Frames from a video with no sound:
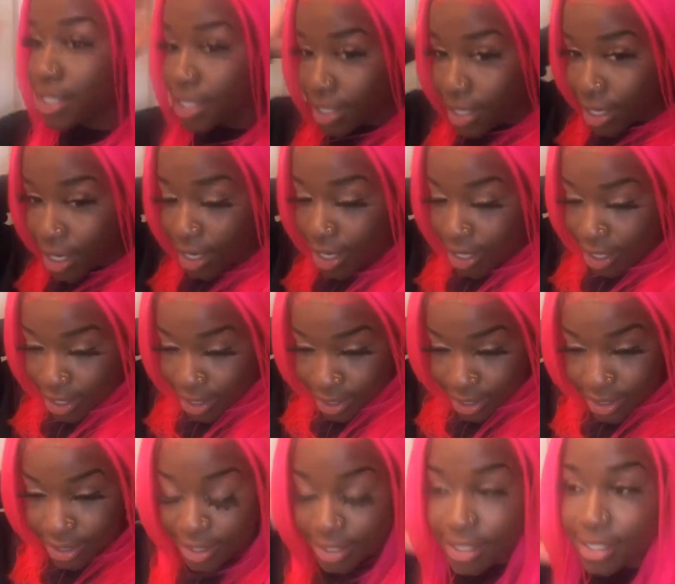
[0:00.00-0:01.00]
y'all.
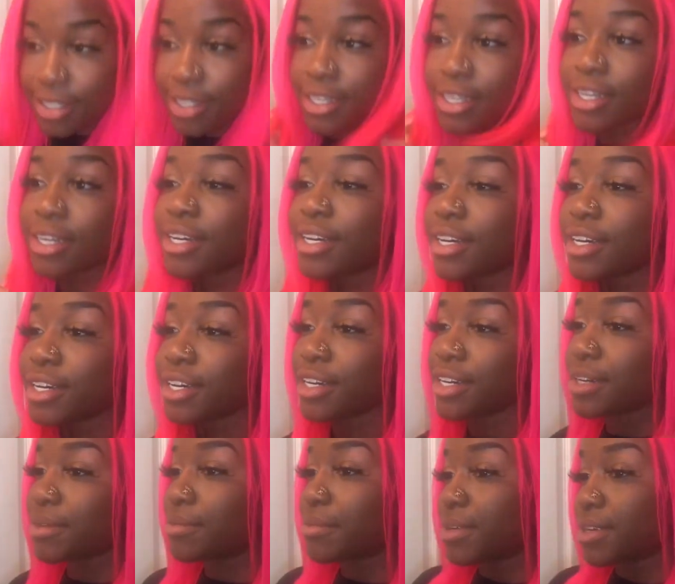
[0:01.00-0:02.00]

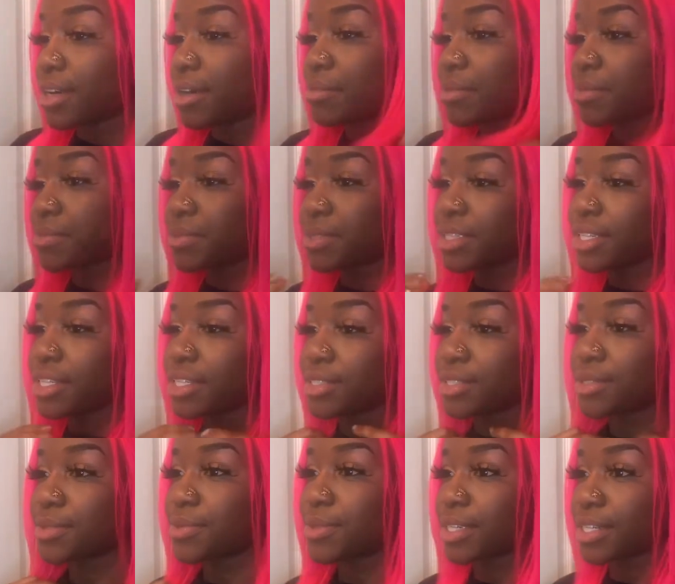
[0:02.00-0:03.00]
Bro, I'm gonna be late
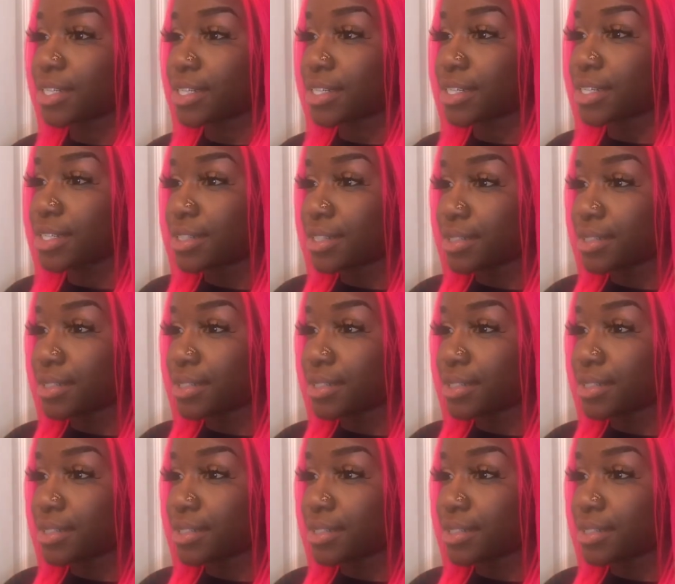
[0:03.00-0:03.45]
to work.